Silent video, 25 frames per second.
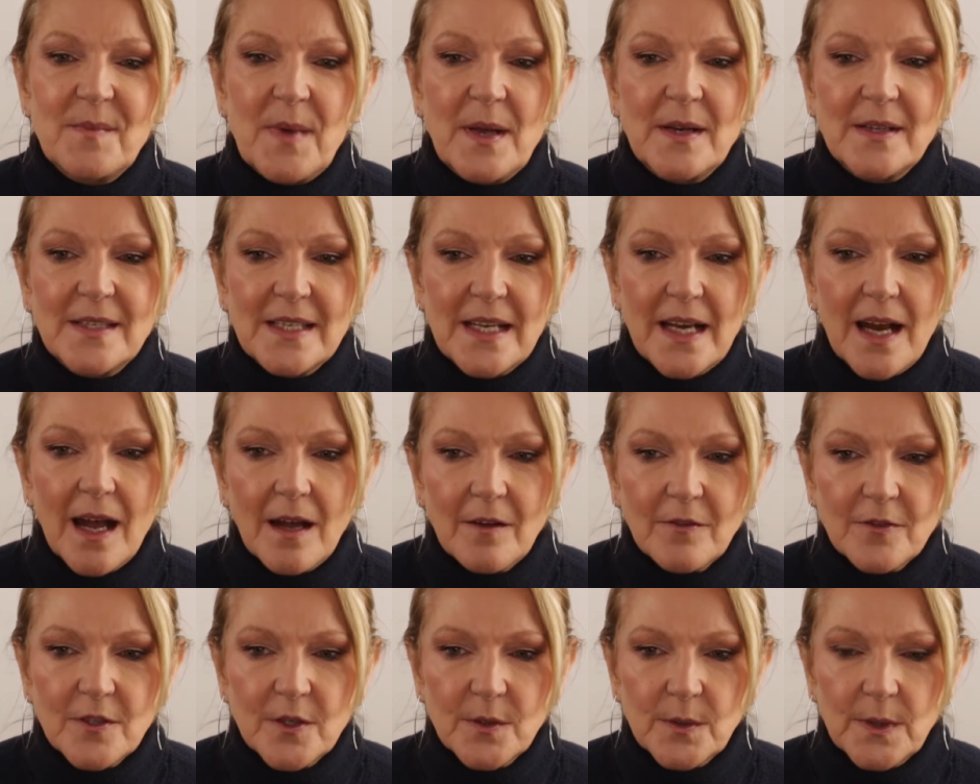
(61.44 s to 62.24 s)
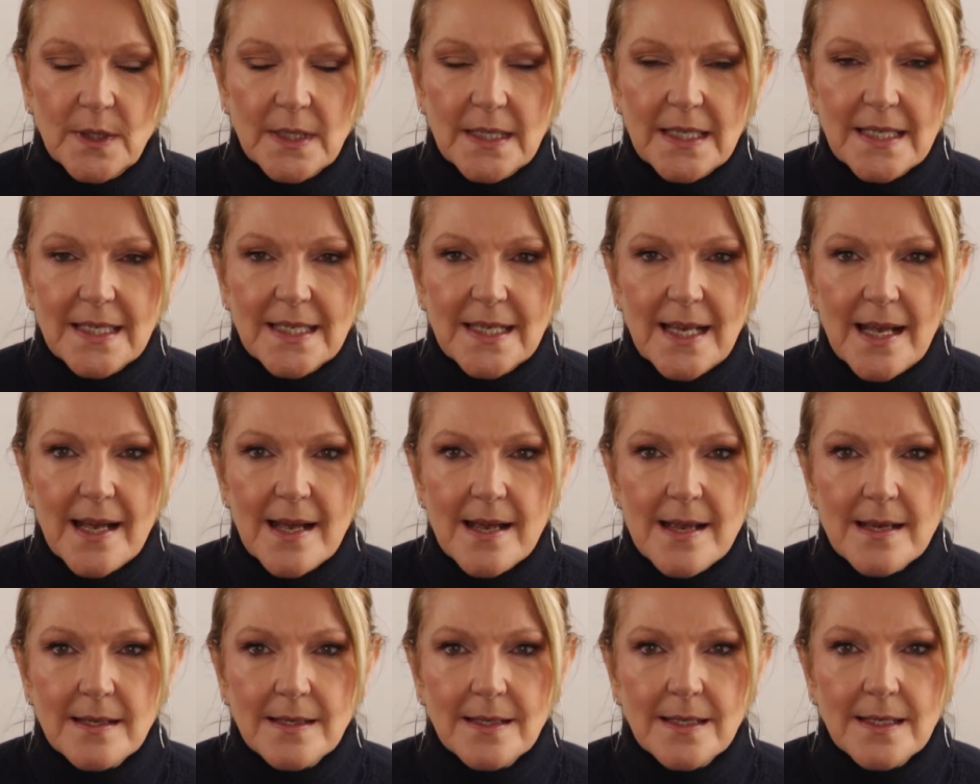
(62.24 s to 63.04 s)
about it afterwards,
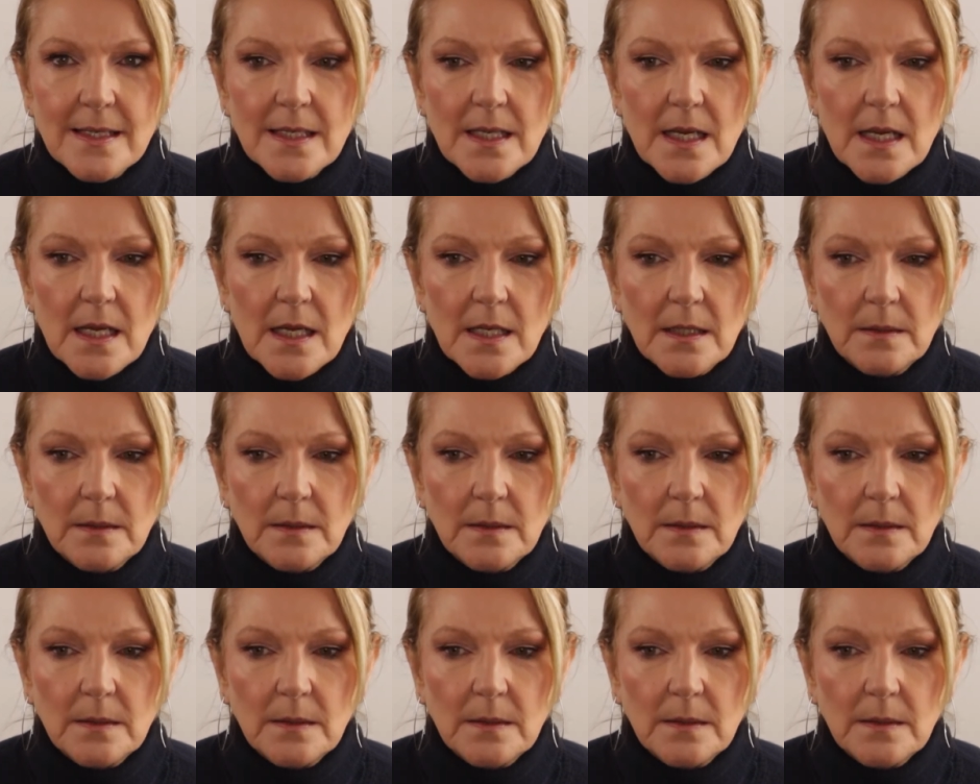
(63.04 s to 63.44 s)
and